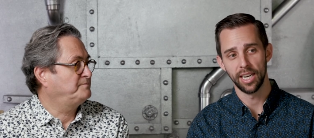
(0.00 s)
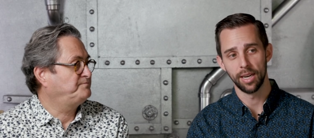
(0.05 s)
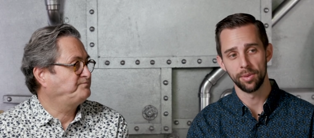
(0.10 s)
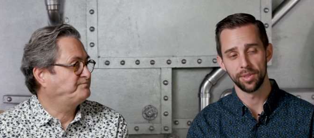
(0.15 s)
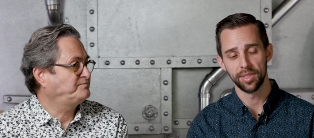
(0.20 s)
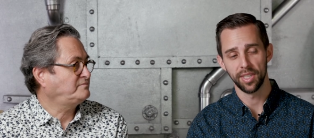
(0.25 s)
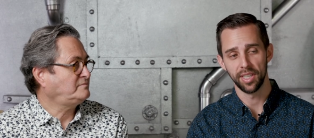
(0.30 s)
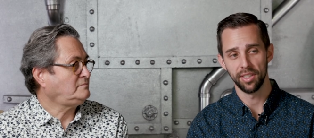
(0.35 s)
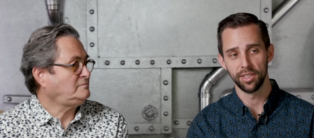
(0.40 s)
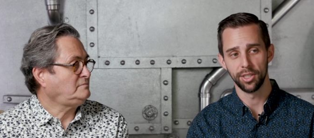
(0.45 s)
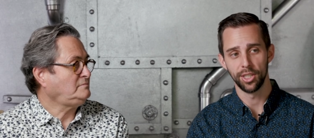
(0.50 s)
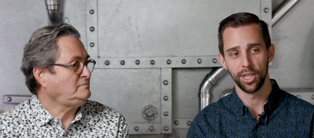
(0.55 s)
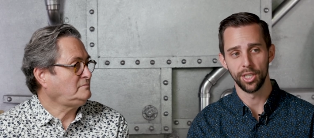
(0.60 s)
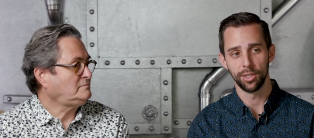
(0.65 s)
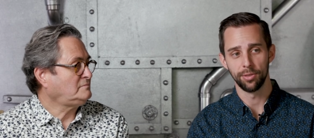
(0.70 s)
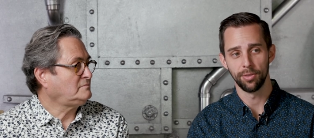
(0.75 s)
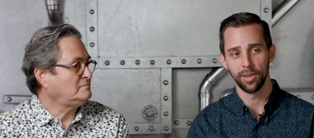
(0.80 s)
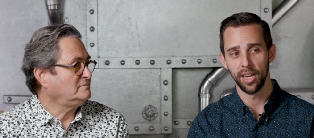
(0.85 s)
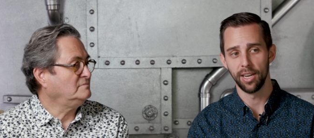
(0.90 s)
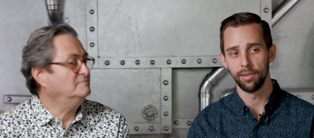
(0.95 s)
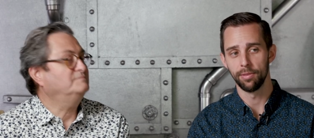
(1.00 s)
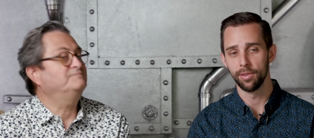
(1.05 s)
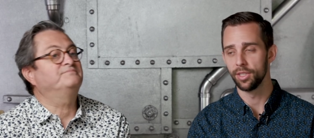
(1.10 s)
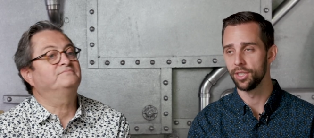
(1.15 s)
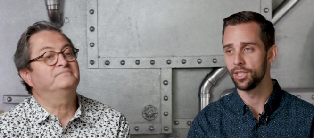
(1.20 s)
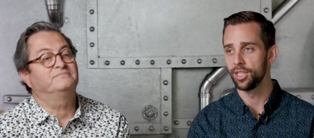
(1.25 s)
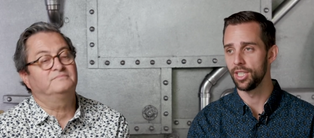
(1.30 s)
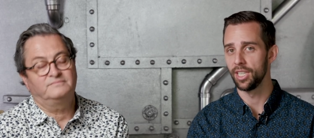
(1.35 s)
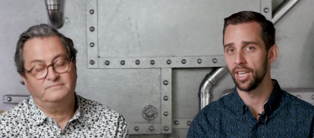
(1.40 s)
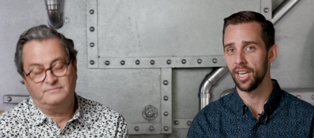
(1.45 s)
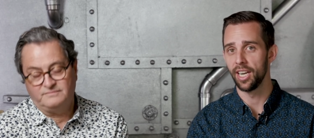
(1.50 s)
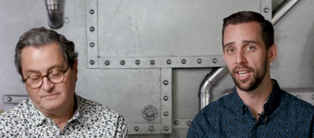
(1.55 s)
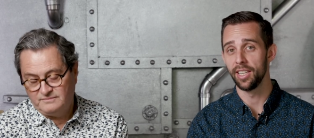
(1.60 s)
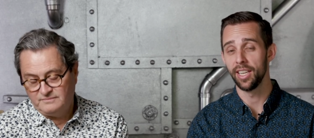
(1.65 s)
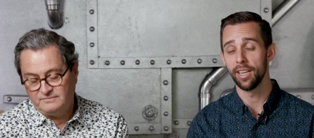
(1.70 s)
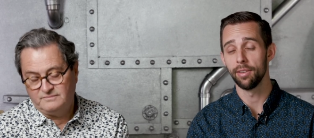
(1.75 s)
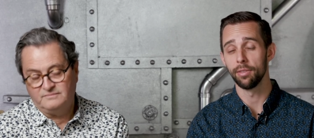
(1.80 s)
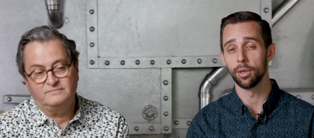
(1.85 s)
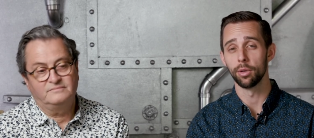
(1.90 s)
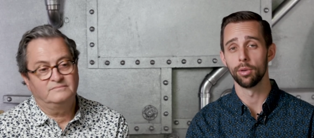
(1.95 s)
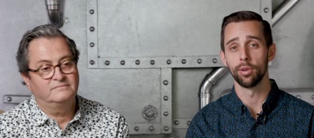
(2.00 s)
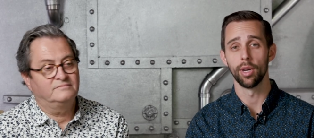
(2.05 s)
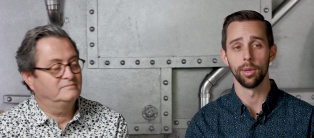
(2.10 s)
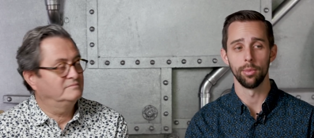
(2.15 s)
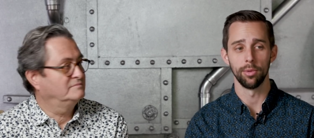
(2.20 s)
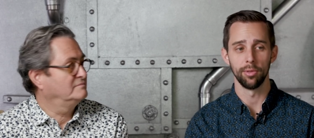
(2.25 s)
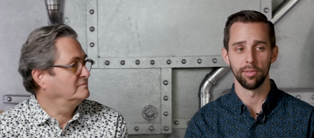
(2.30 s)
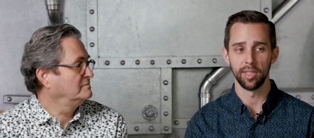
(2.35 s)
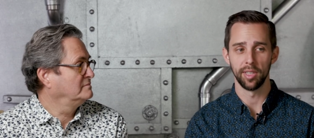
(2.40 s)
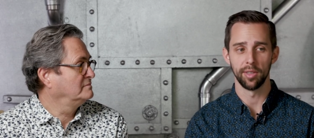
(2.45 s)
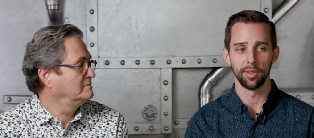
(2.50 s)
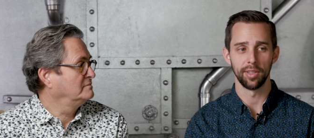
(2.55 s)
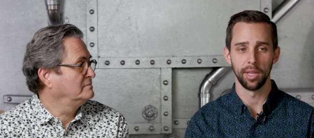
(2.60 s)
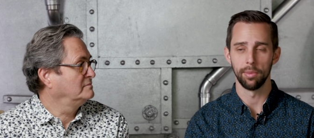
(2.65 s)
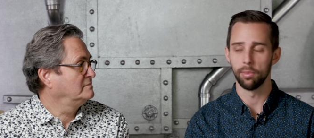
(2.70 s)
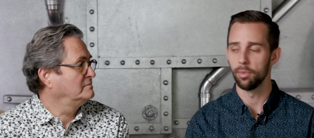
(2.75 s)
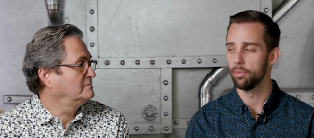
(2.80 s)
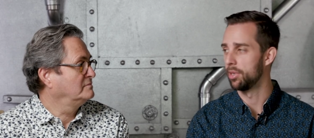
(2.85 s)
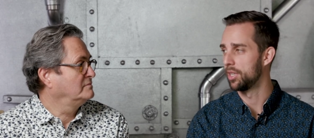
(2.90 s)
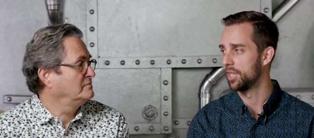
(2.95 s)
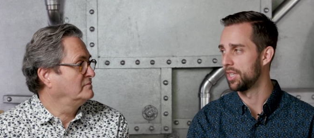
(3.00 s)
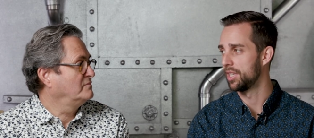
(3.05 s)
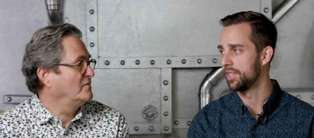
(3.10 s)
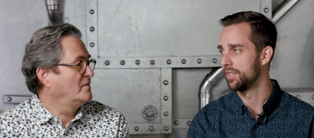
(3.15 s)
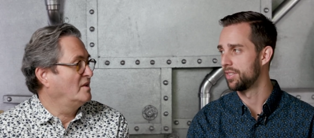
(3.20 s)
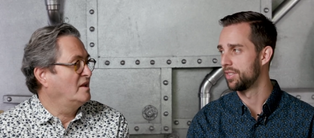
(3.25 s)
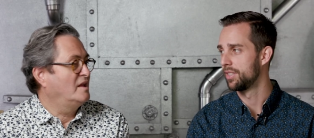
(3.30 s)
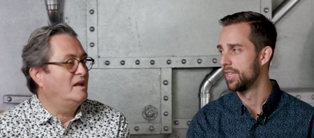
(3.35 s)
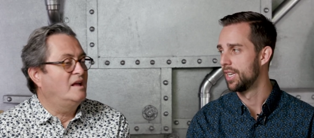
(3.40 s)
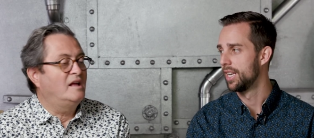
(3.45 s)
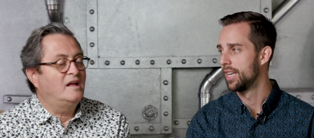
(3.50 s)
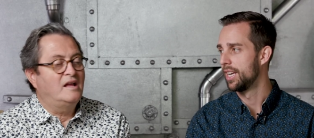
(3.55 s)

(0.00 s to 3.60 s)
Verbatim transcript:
Speaker 1: cameras like the GH5 or the G9, they have incredible video capabilities.